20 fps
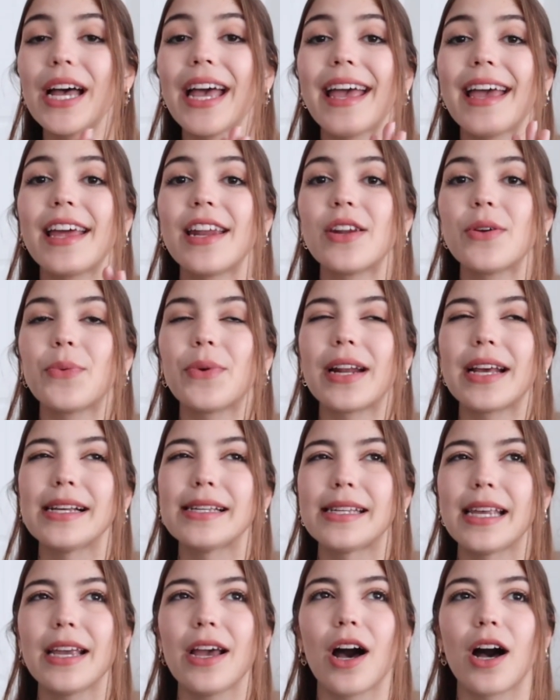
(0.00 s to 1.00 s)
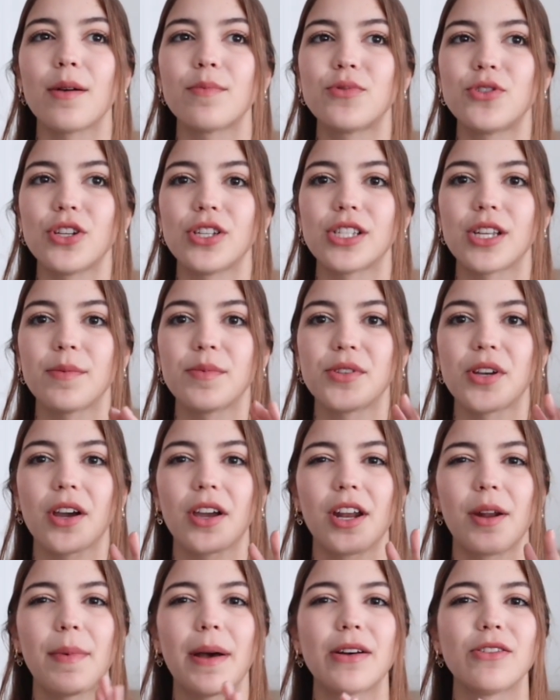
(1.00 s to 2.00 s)
And when I say options, I'm
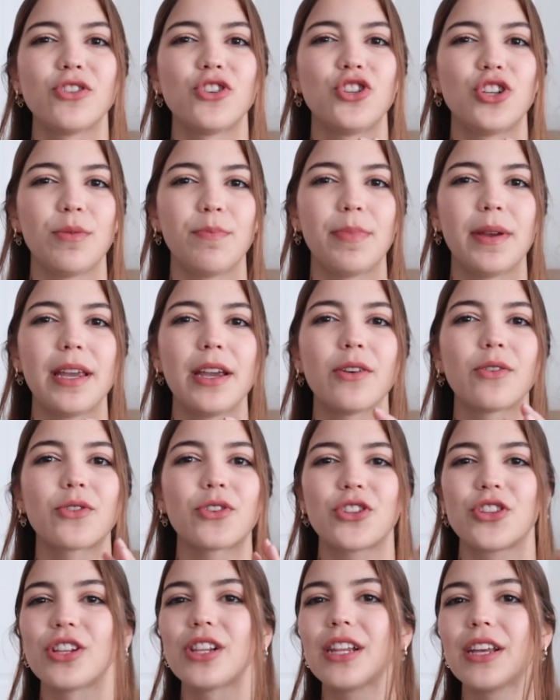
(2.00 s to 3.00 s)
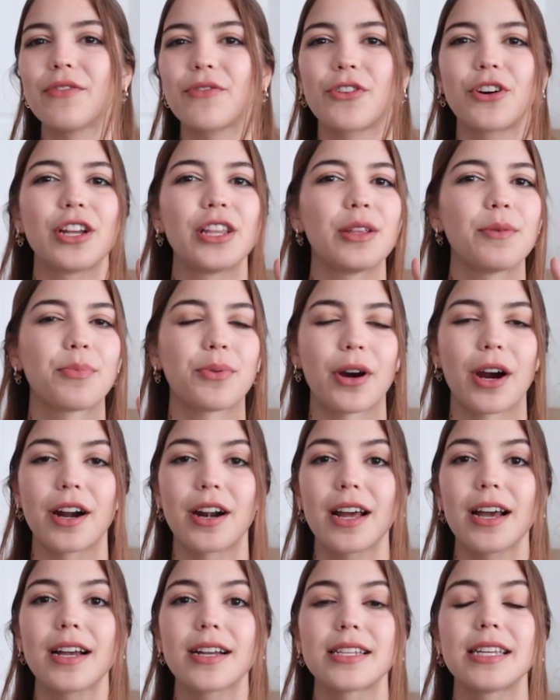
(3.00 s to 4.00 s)
talking about shipping or delivering the
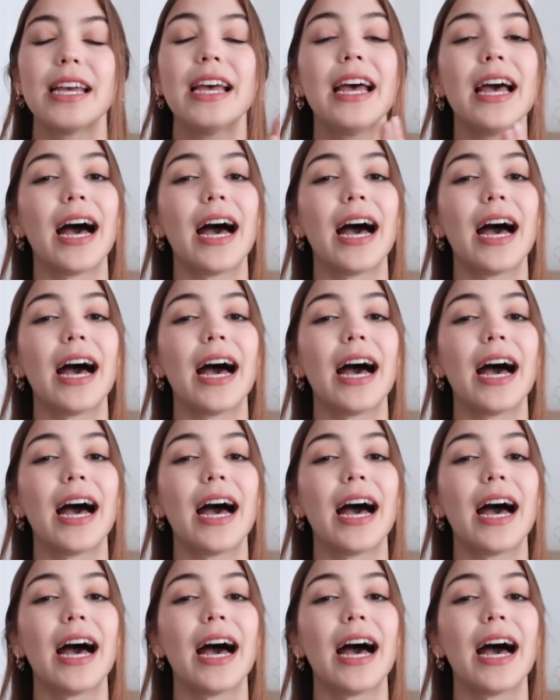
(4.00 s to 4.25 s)
product.